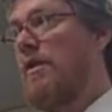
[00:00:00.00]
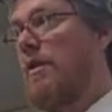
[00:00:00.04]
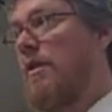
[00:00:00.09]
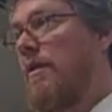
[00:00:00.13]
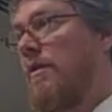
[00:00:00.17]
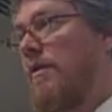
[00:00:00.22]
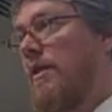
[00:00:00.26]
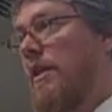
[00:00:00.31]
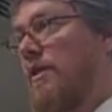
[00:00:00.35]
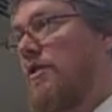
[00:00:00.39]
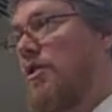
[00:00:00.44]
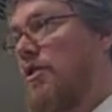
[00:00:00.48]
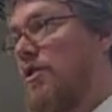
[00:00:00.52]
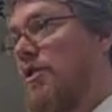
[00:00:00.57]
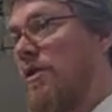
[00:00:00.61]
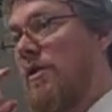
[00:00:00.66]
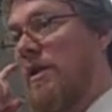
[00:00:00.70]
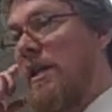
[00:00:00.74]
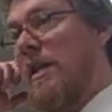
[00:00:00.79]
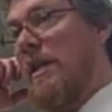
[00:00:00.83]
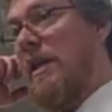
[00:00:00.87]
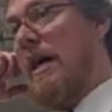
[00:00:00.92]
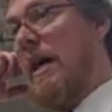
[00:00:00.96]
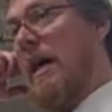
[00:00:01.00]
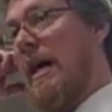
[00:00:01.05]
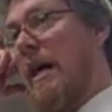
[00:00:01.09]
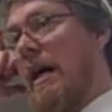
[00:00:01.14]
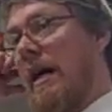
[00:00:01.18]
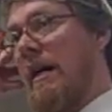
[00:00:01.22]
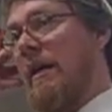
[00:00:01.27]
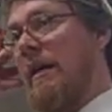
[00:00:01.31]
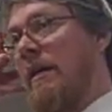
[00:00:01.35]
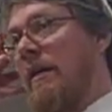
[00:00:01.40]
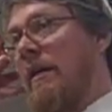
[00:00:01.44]
the. Let's do the.
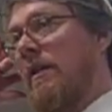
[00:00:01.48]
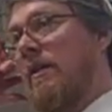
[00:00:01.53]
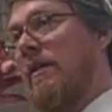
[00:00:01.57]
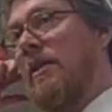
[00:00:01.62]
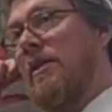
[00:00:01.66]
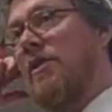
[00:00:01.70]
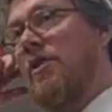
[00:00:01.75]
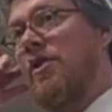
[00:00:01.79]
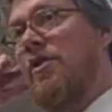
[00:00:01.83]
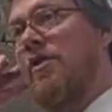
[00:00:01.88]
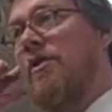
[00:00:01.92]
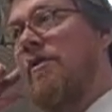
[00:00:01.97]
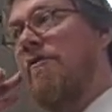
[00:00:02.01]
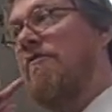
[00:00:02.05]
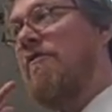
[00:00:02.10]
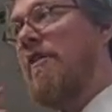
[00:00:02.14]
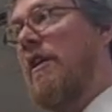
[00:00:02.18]
Uh, let's do the